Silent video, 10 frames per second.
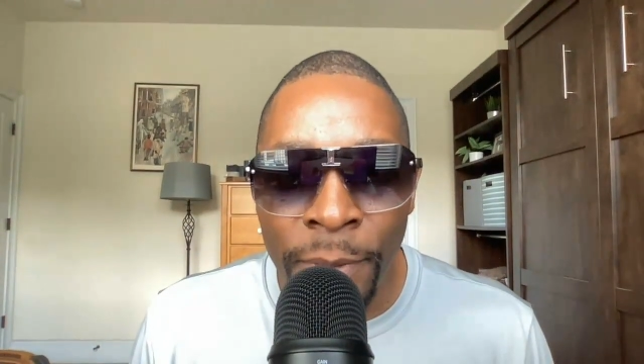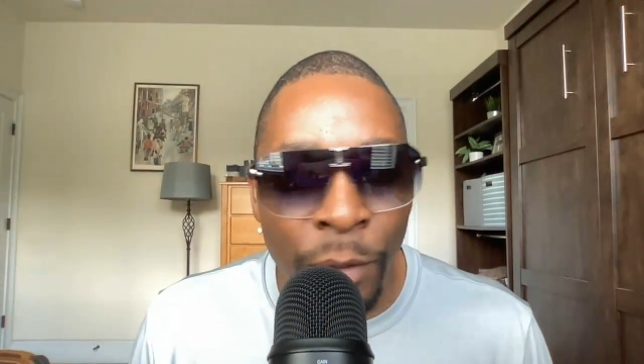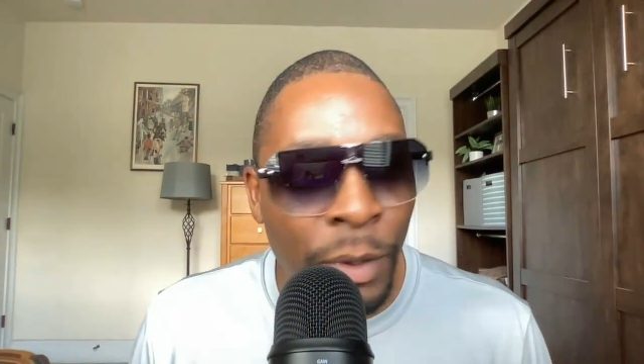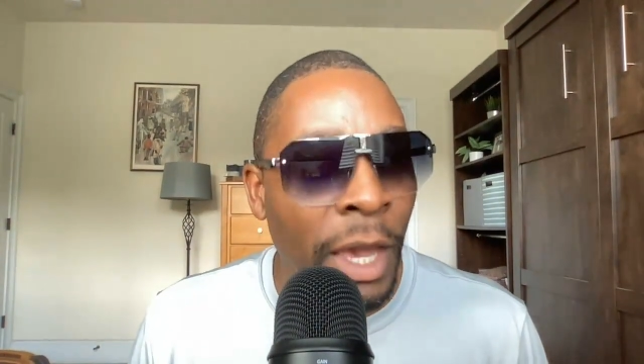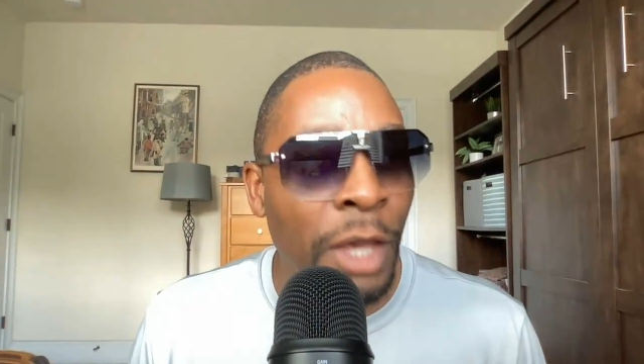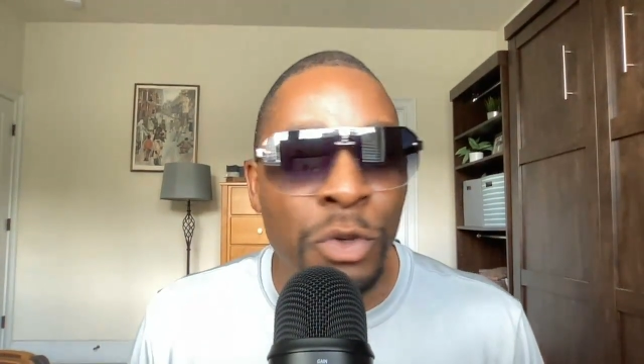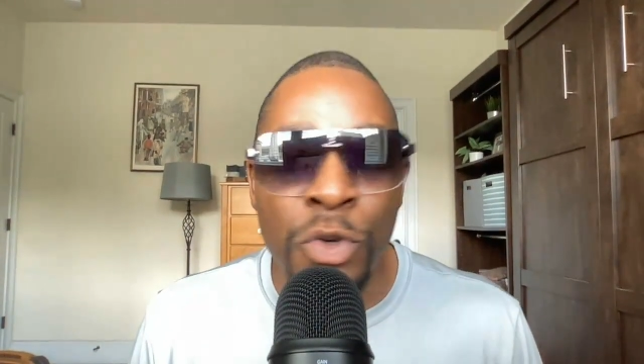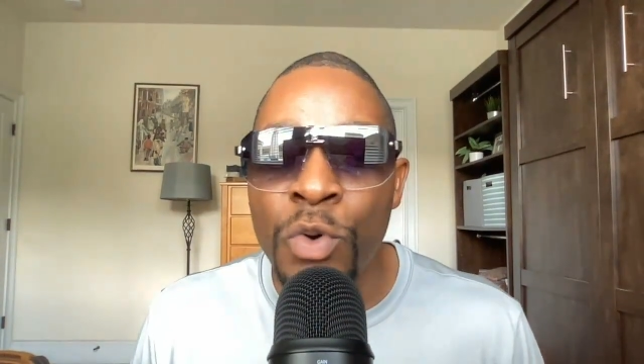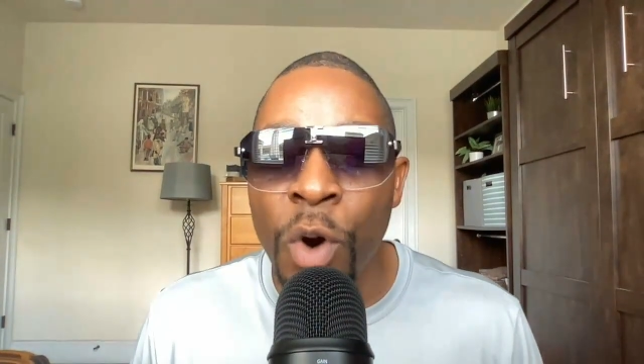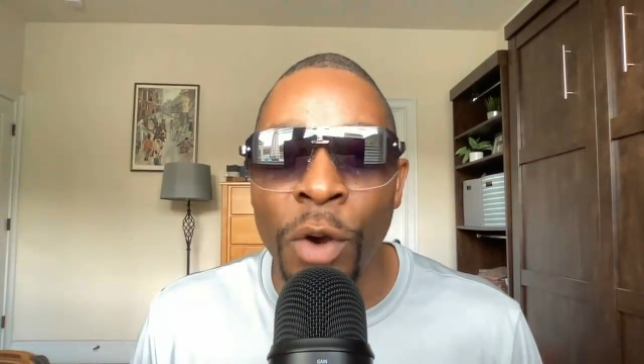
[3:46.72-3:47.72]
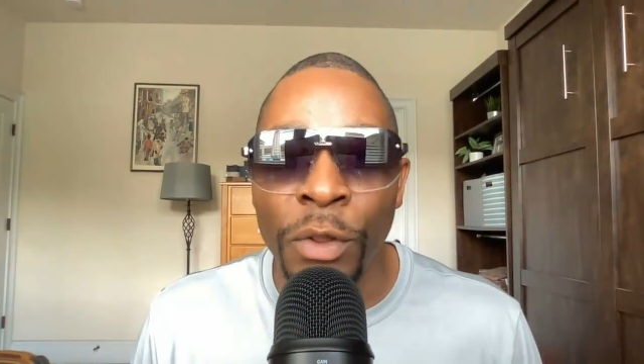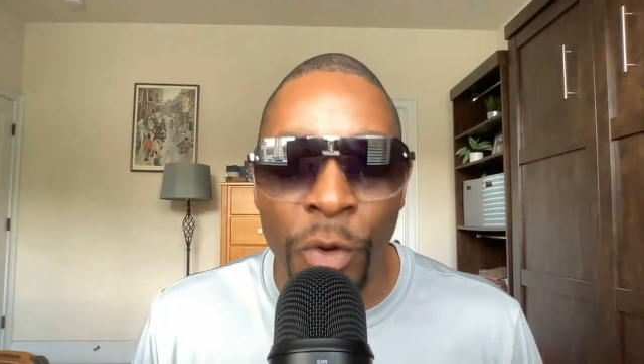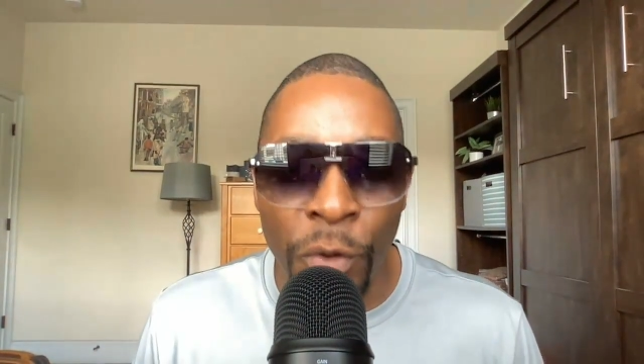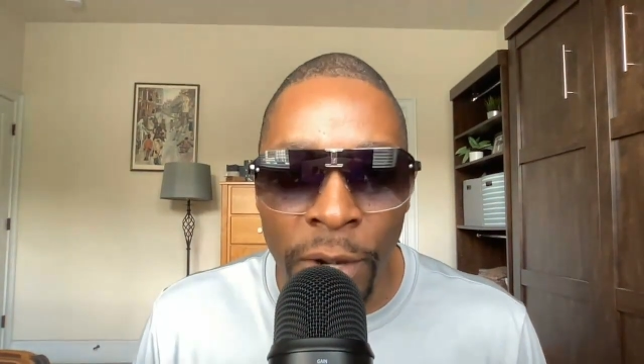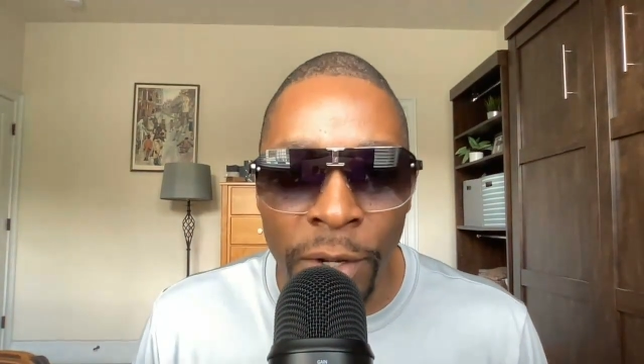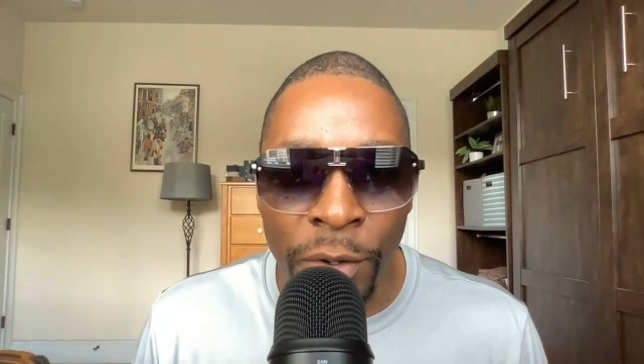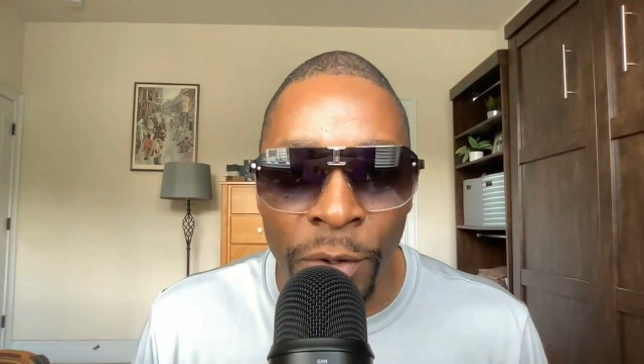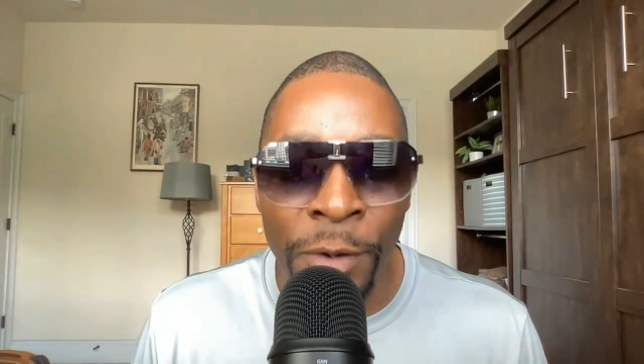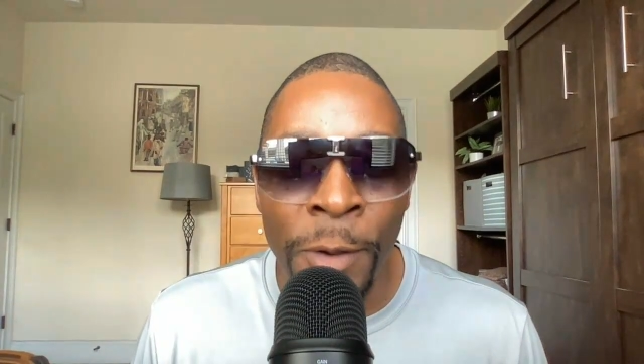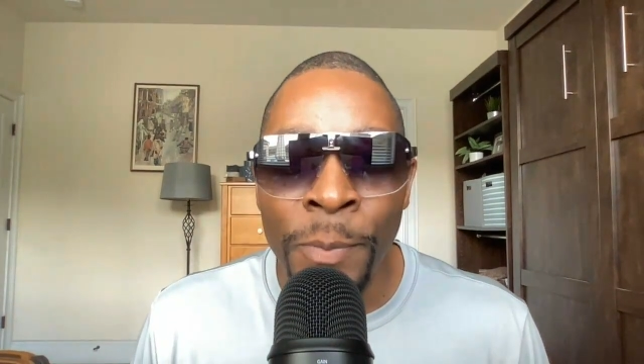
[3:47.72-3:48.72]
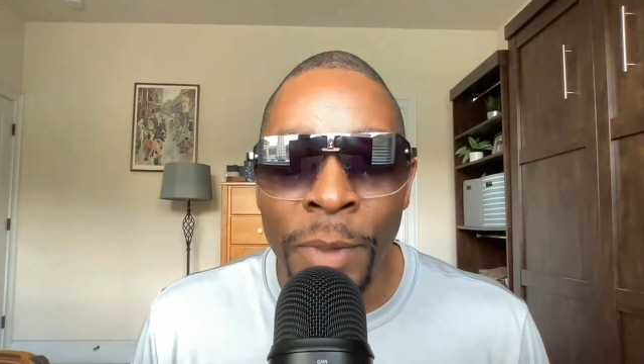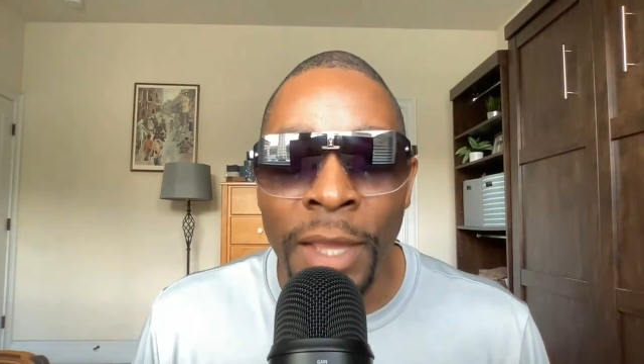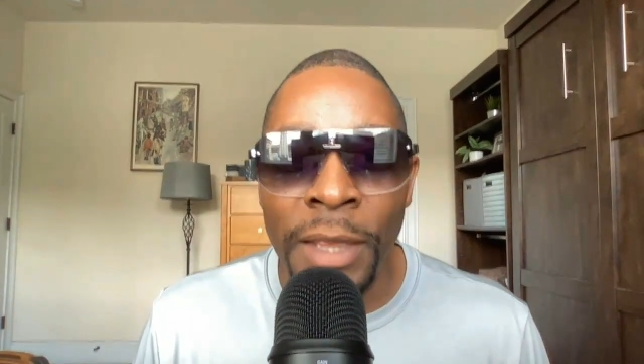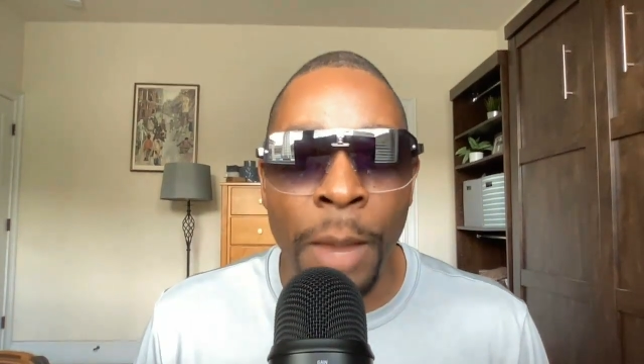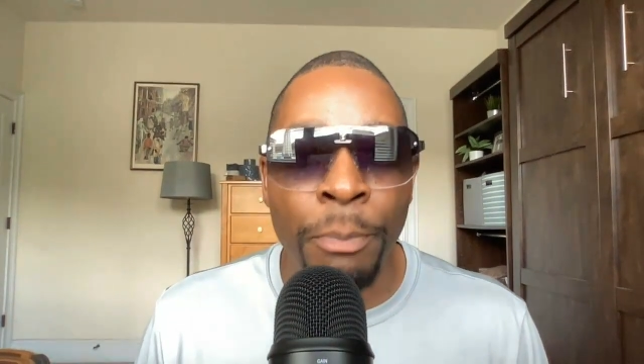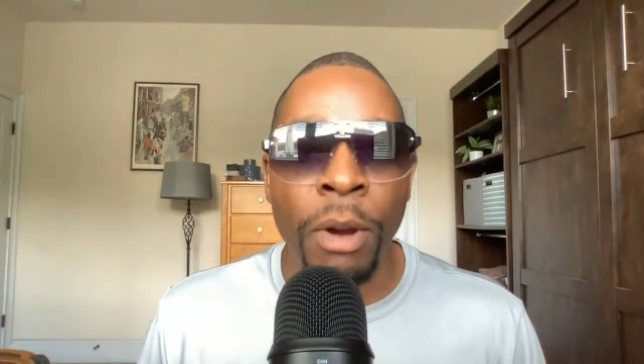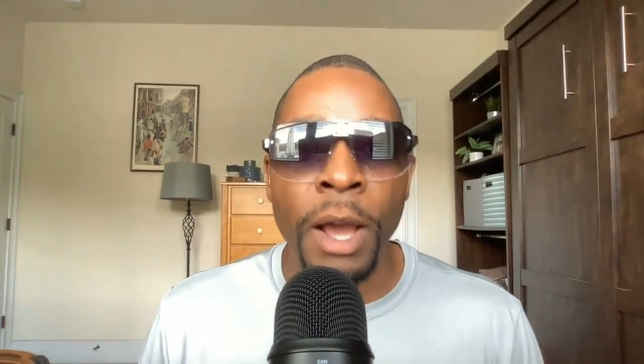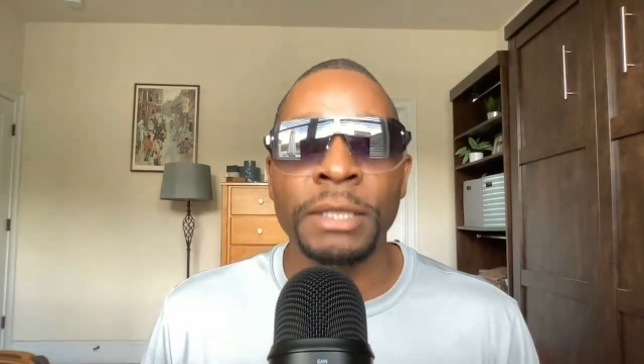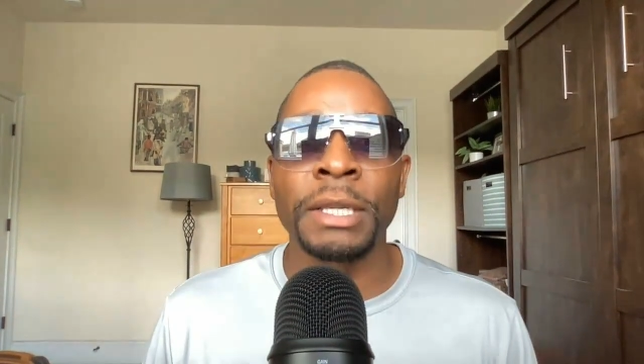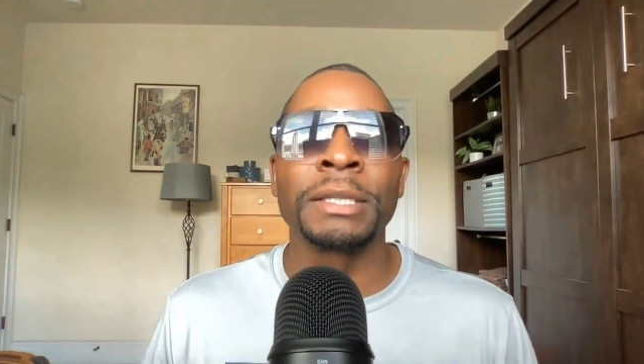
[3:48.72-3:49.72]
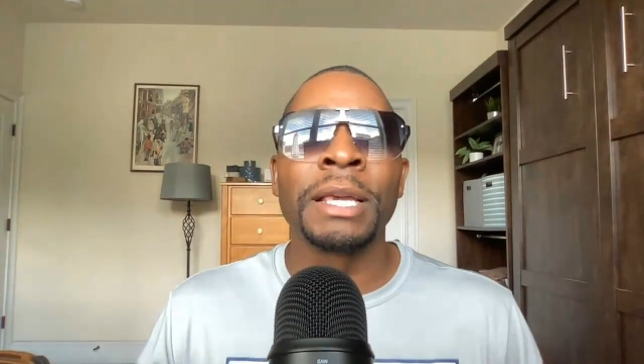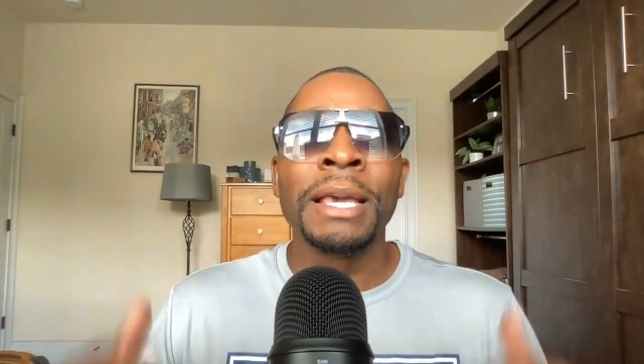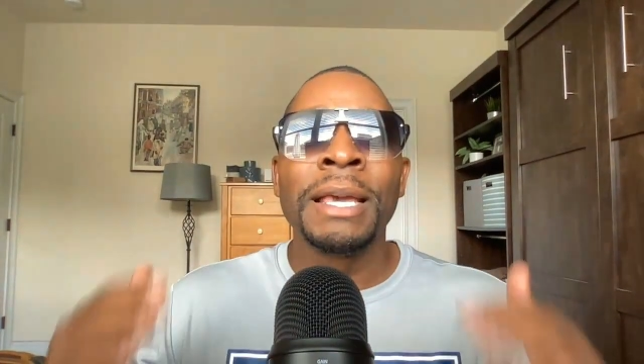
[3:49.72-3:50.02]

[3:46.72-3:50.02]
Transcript: Okay, you are the creditor in that process.